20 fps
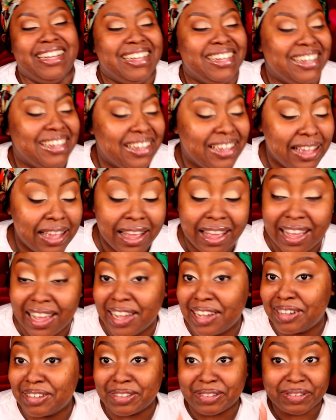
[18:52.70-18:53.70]
I
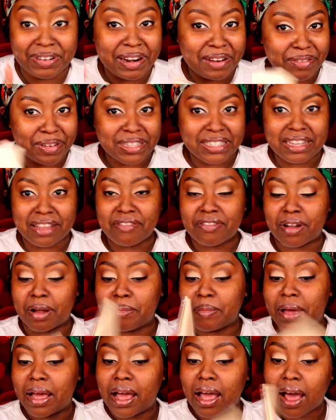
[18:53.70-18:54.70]
don't know where that voice came from.
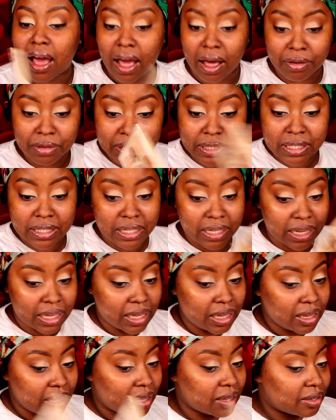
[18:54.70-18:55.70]
I will
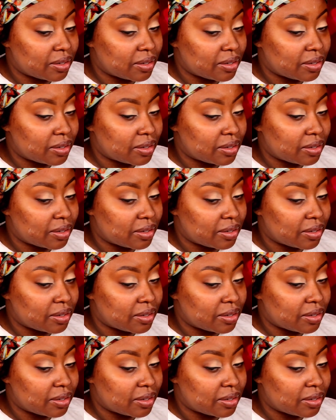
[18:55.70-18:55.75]
sing.